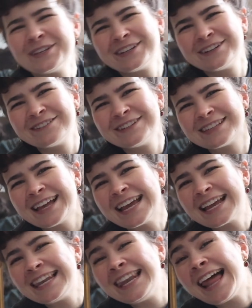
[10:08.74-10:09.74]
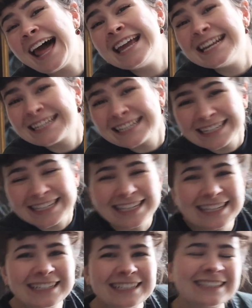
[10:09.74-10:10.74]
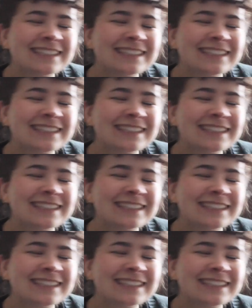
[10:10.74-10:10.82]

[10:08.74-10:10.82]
you know, it's like light in here.